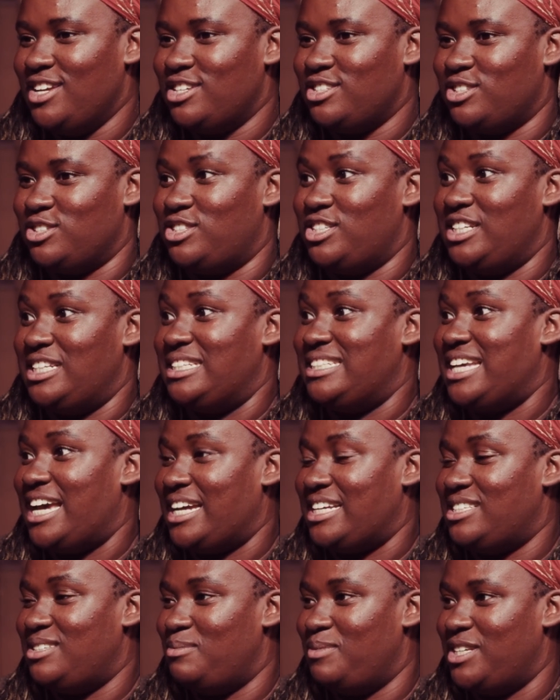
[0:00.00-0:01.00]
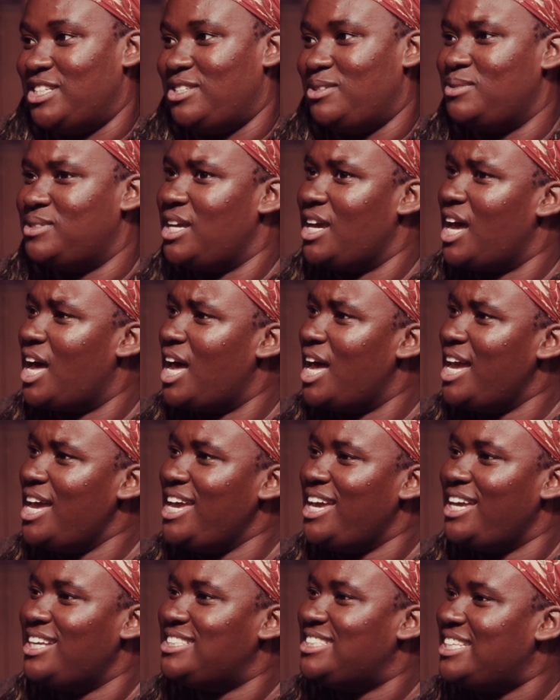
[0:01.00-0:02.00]
so she texted me and she was like,
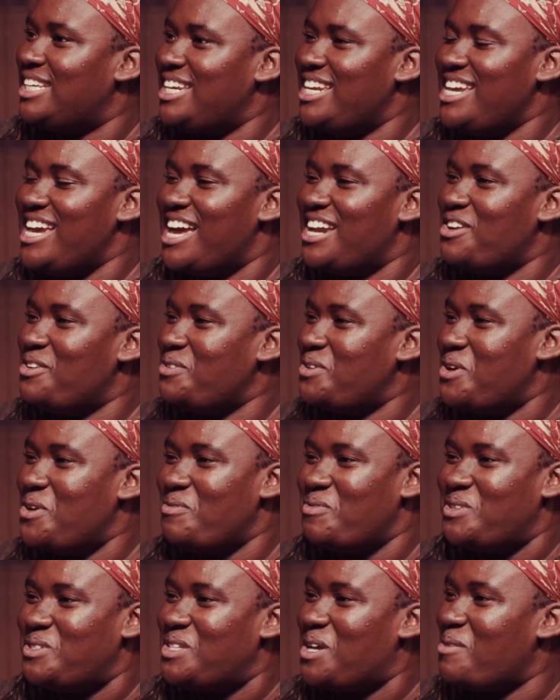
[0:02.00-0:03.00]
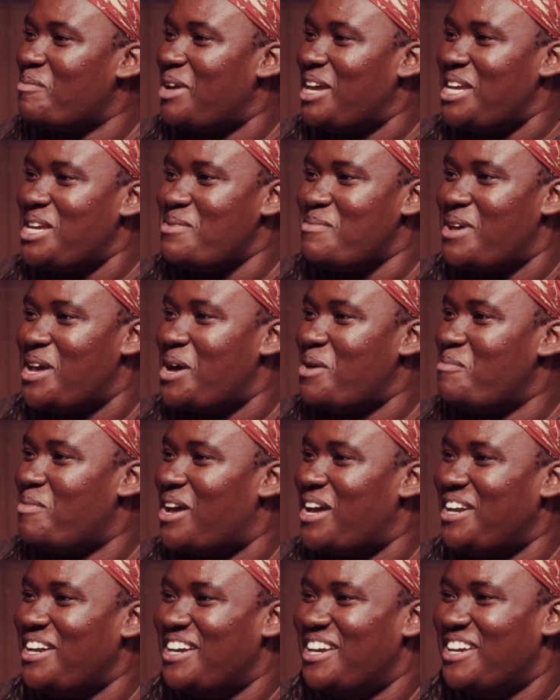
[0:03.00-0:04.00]
"Hi, Sydney, I don't know if you saw my email, but